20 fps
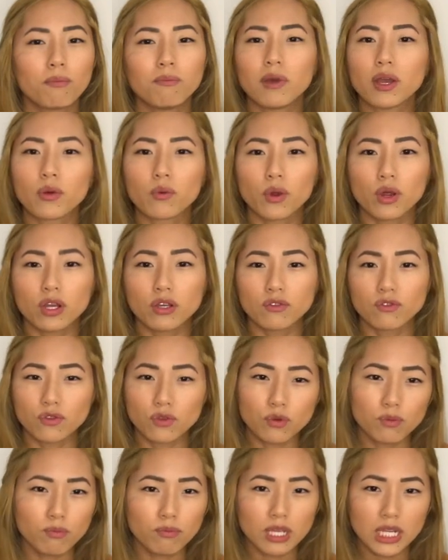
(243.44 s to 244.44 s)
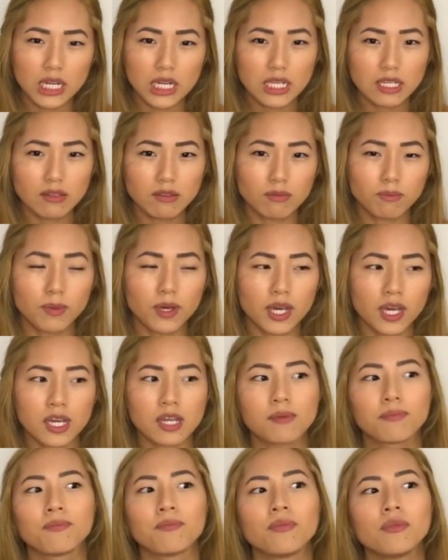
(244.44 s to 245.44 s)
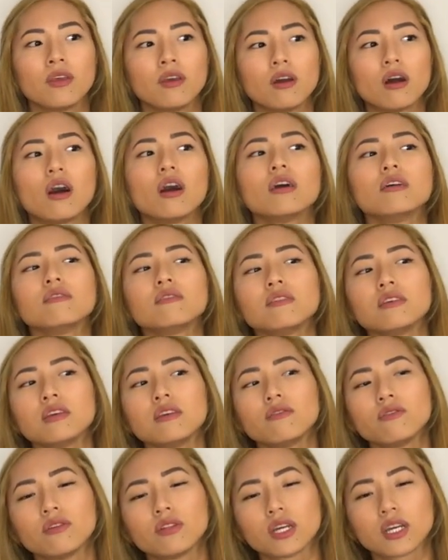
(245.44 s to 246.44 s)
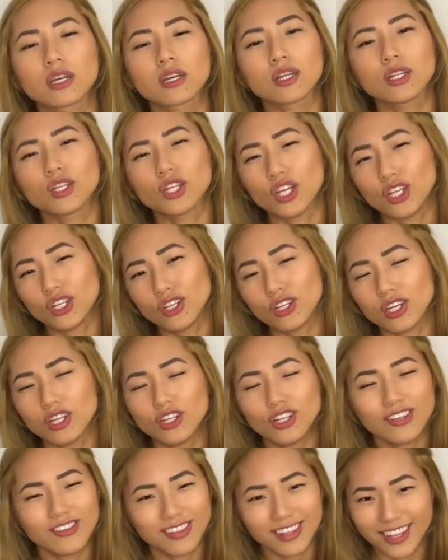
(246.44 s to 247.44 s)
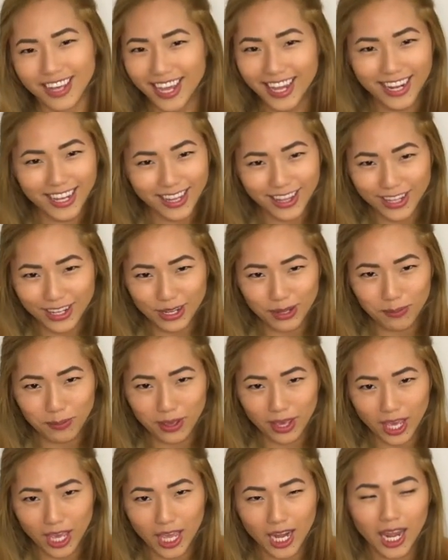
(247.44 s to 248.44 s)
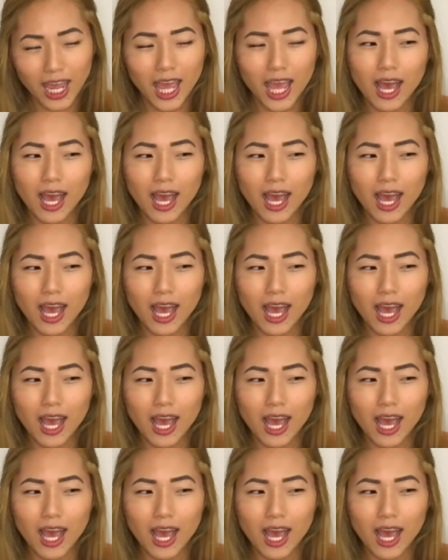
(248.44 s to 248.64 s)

my work Zoom meetings. But honestly, if you like adjust the lighting a little bit,